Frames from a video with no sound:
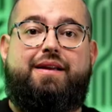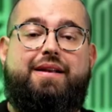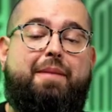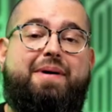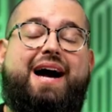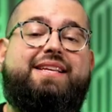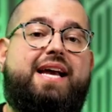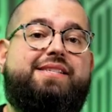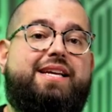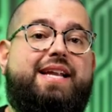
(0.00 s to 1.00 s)
Now,
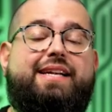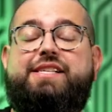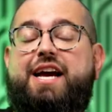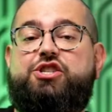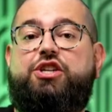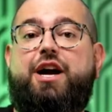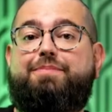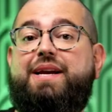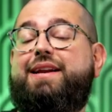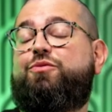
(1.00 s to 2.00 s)
Podcast Connect is actually
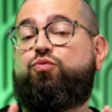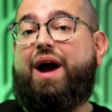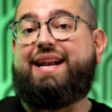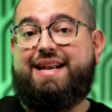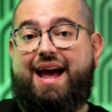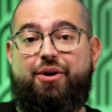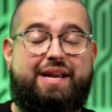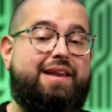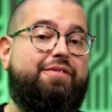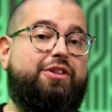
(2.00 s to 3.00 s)
updated right now.
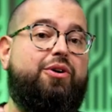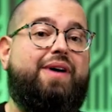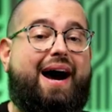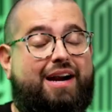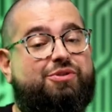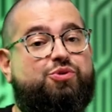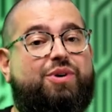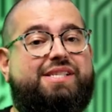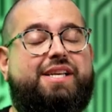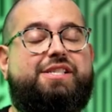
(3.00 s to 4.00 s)
Even though i O S
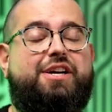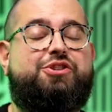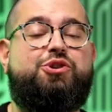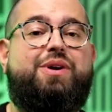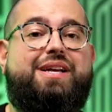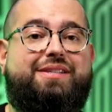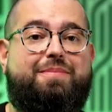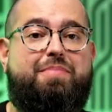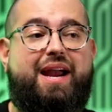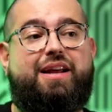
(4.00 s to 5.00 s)
twenty-six point two is
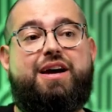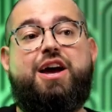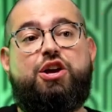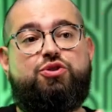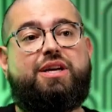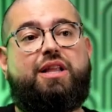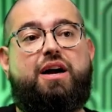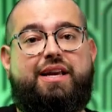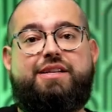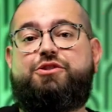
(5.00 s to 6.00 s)
in beta, you can
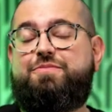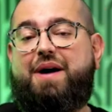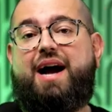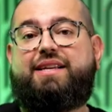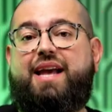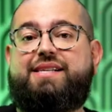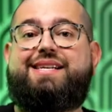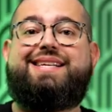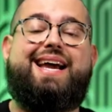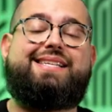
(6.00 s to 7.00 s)
log in to podcast
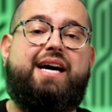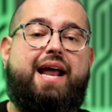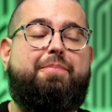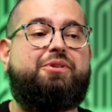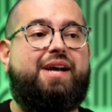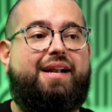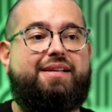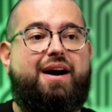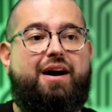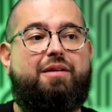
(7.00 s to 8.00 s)
connect dot apple dot
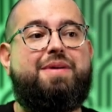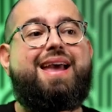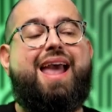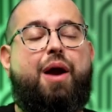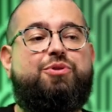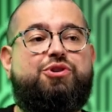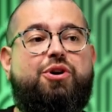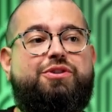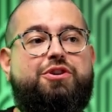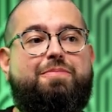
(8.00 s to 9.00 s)
com, and when you
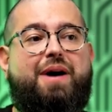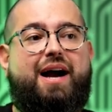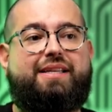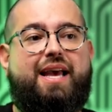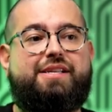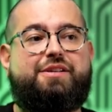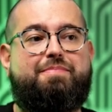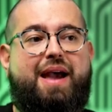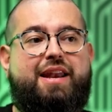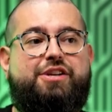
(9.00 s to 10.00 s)
go to your podcast to
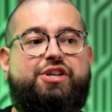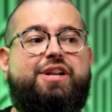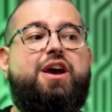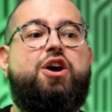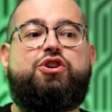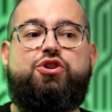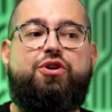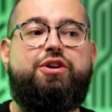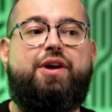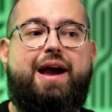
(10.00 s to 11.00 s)
manage it, go
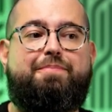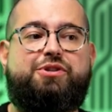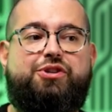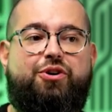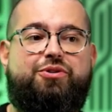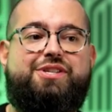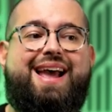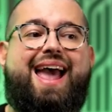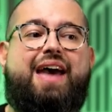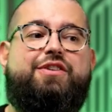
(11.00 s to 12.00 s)
to your episodes,
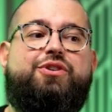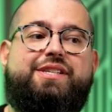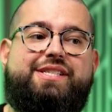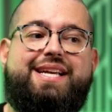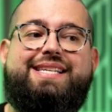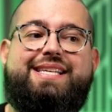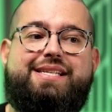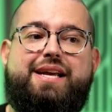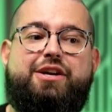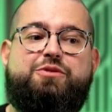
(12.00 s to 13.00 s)
and then you can see
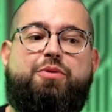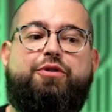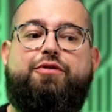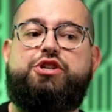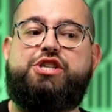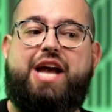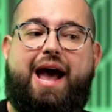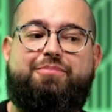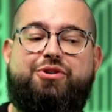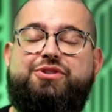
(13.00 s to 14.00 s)
details both for
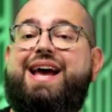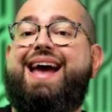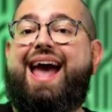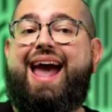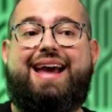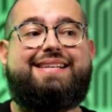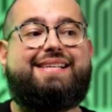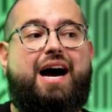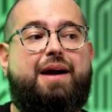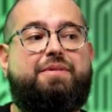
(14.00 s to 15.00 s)
chapters and
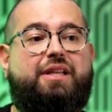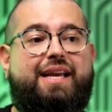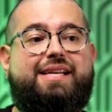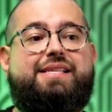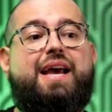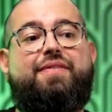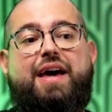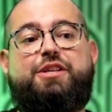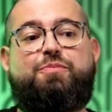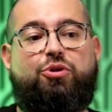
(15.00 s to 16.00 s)
timed links
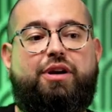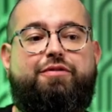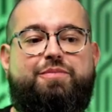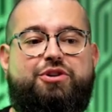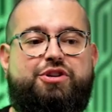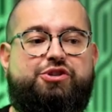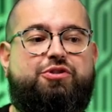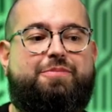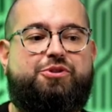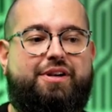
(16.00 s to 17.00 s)
that it's pulling from your
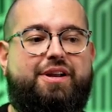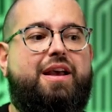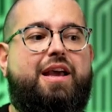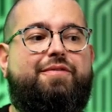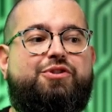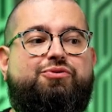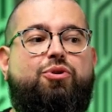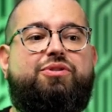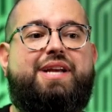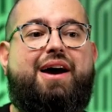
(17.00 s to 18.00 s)
description. If you
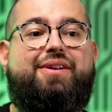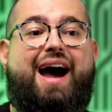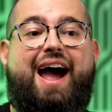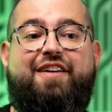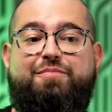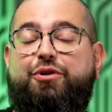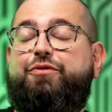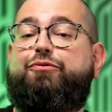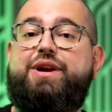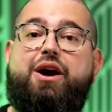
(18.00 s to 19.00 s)
scroll down, I have both
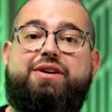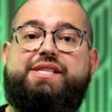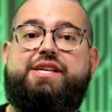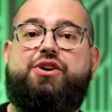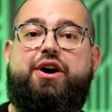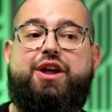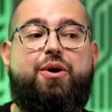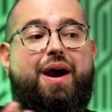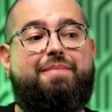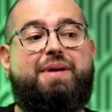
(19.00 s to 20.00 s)
free R S S
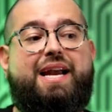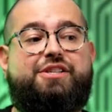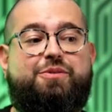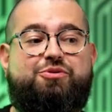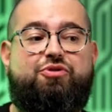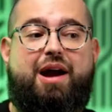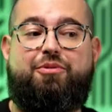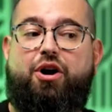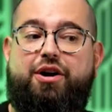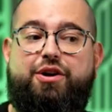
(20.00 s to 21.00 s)
audio and paid
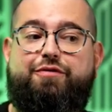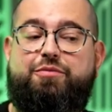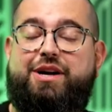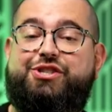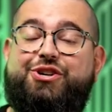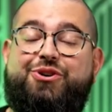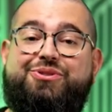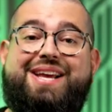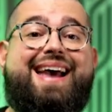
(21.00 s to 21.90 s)
subscriber audio for my shows.